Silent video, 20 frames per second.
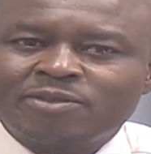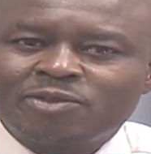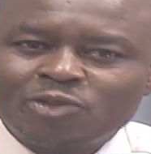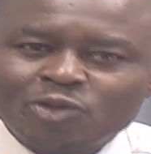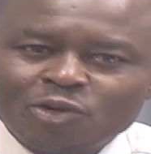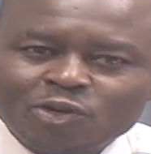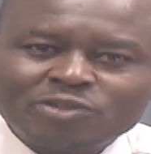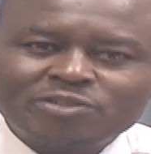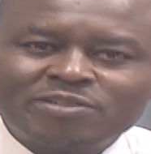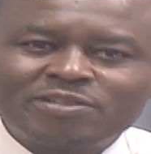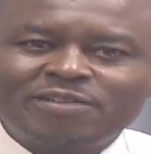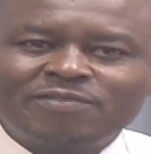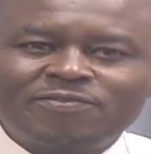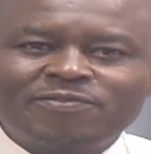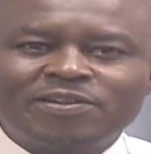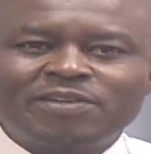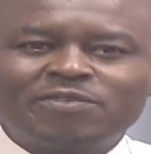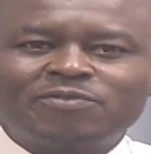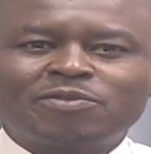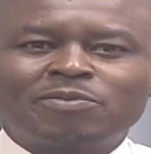not
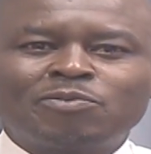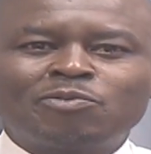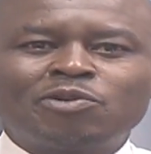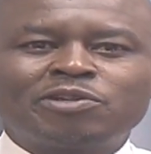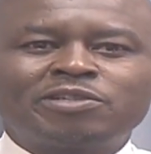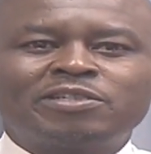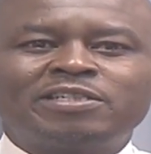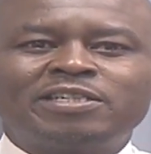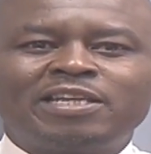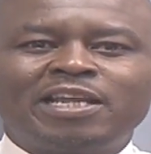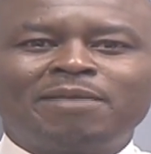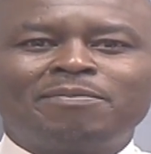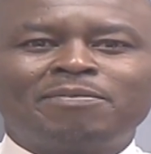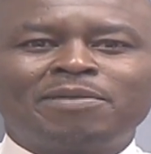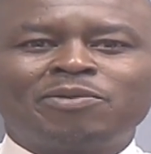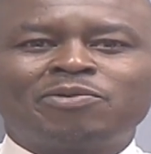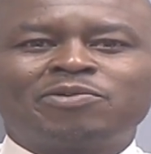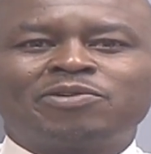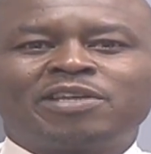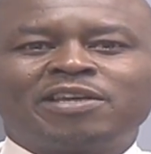different from what
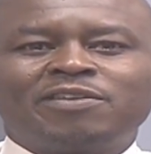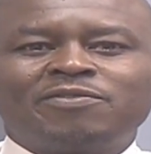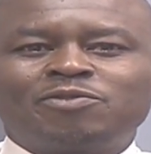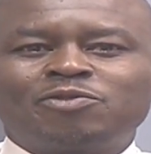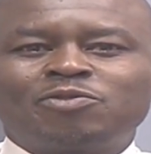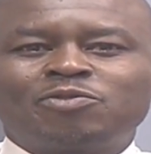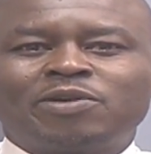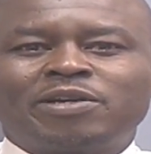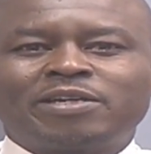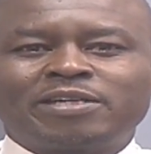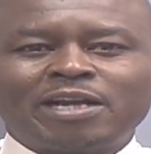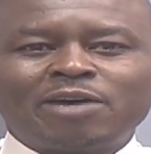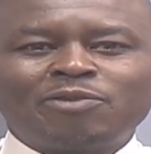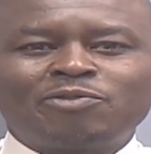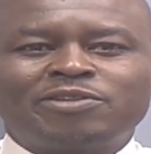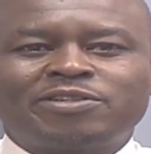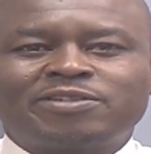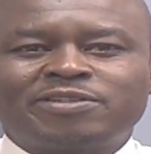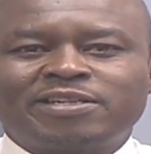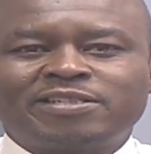NEMA would give to a
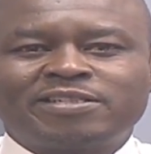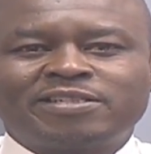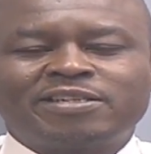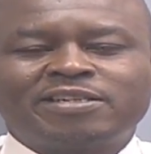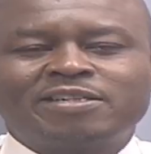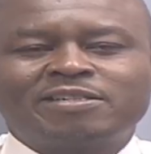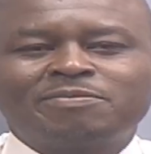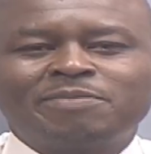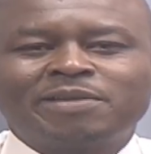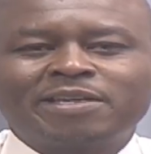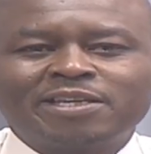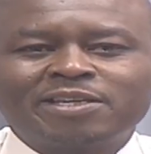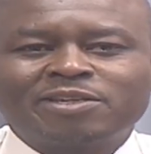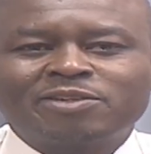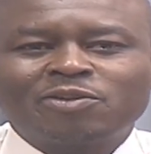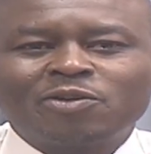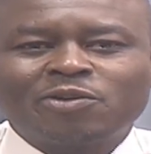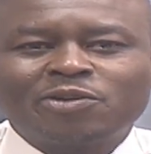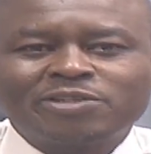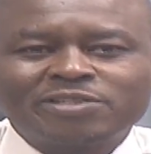rowdy resident
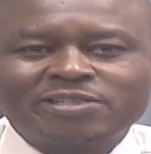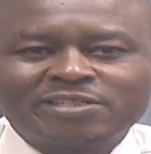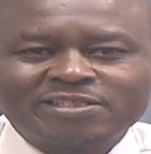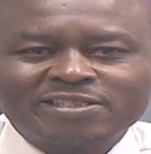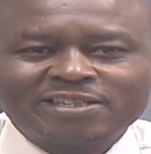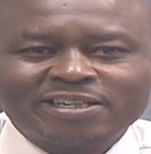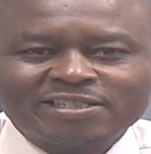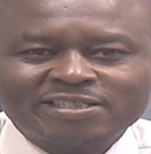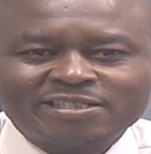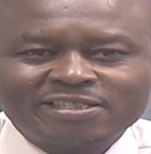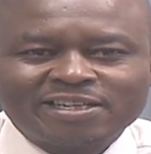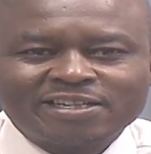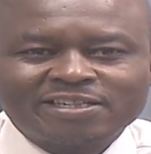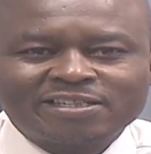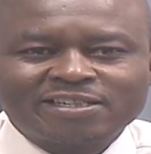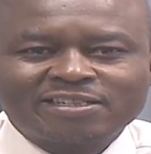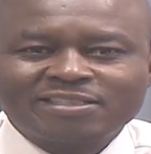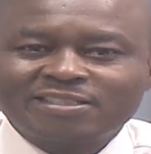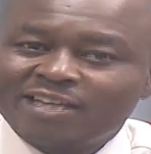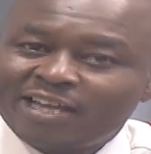making noise in the
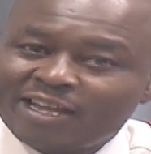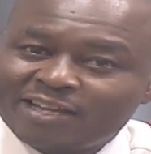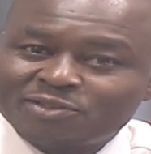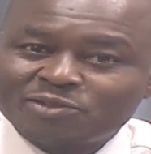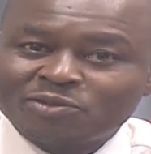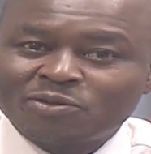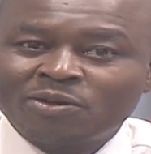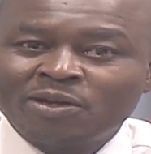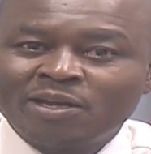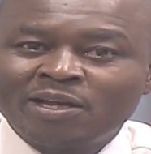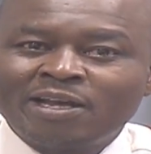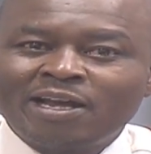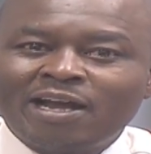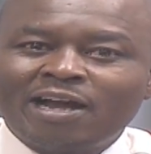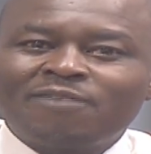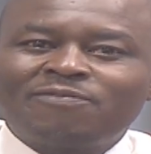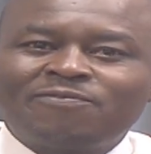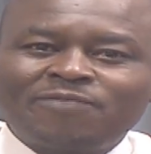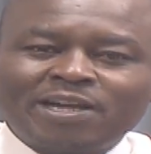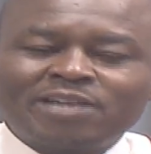estate at night or
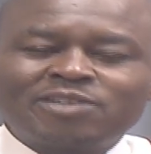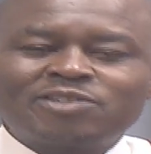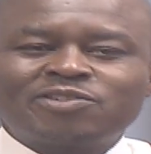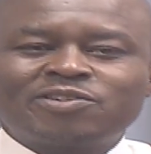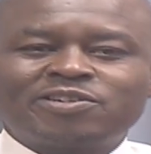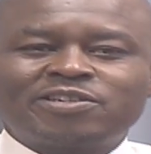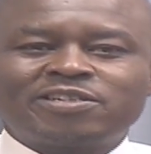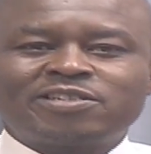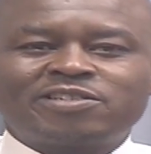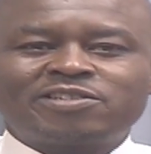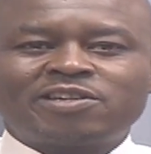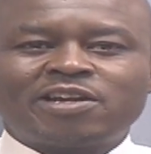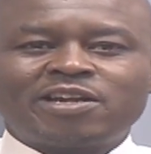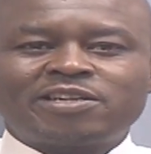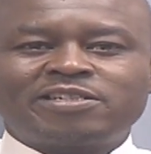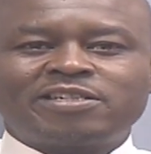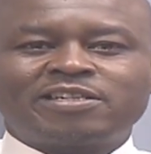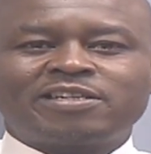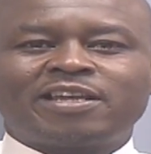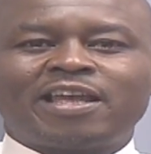a factory
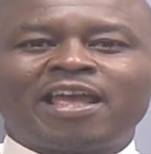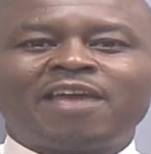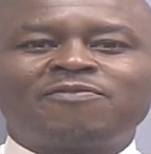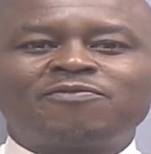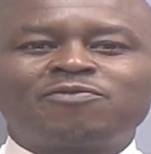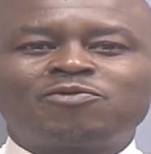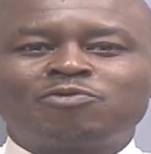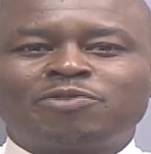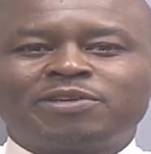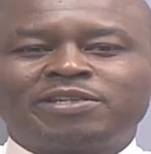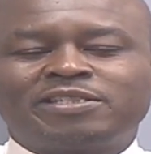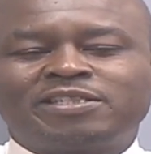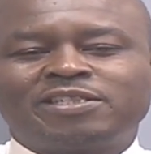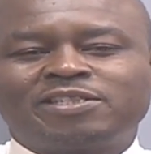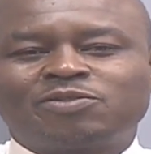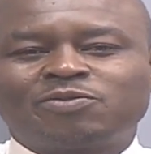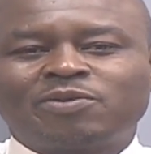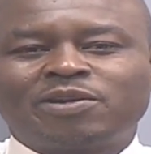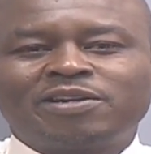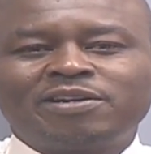discharging effluent
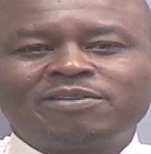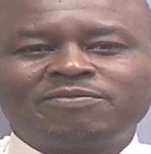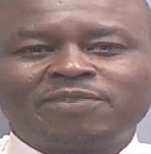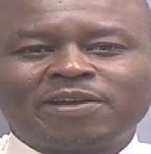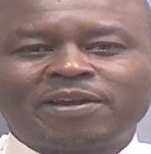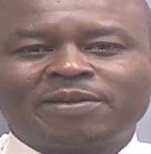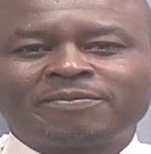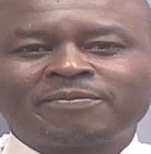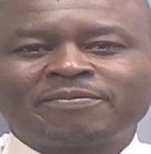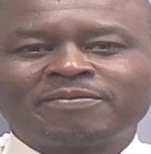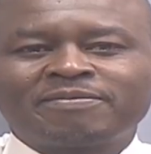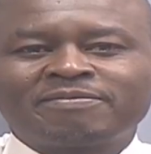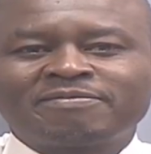into a river.